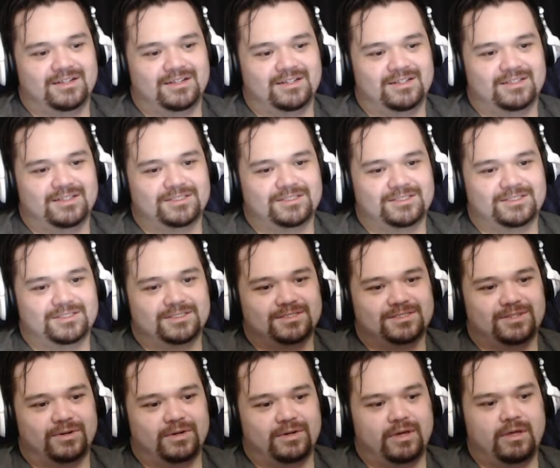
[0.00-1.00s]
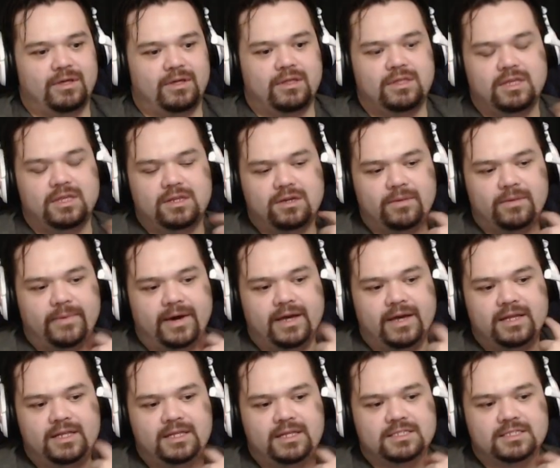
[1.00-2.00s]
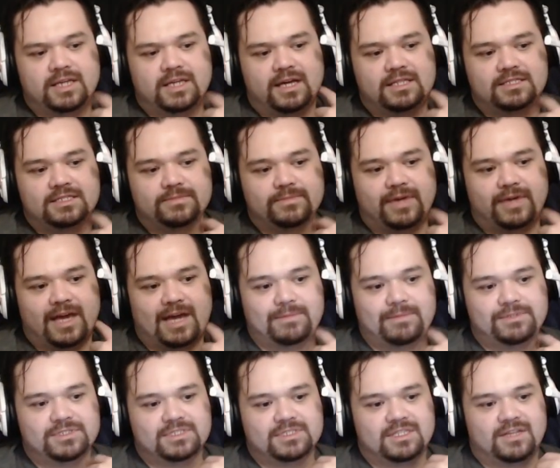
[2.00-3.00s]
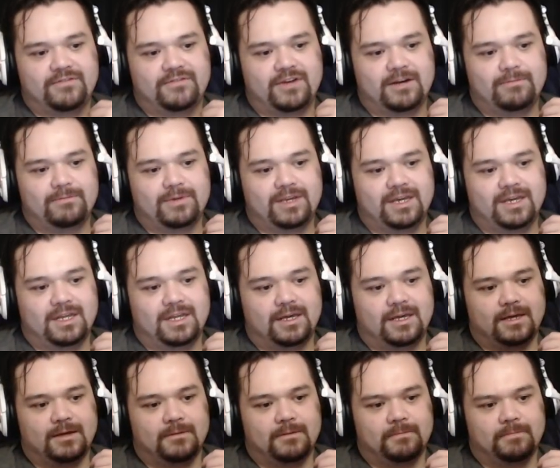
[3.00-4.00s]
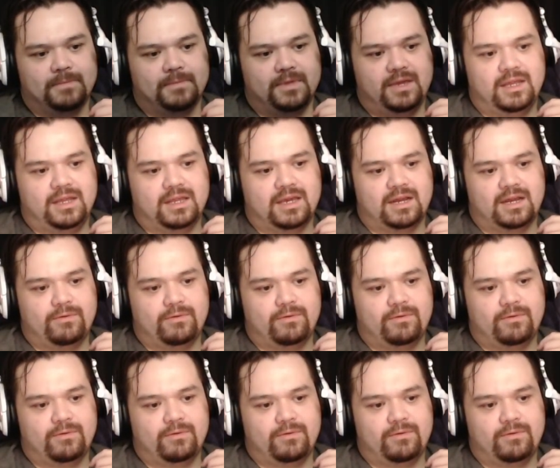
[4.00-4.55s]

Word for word: So it, it did go by, it did had some captions at the very beginning, and it kind of went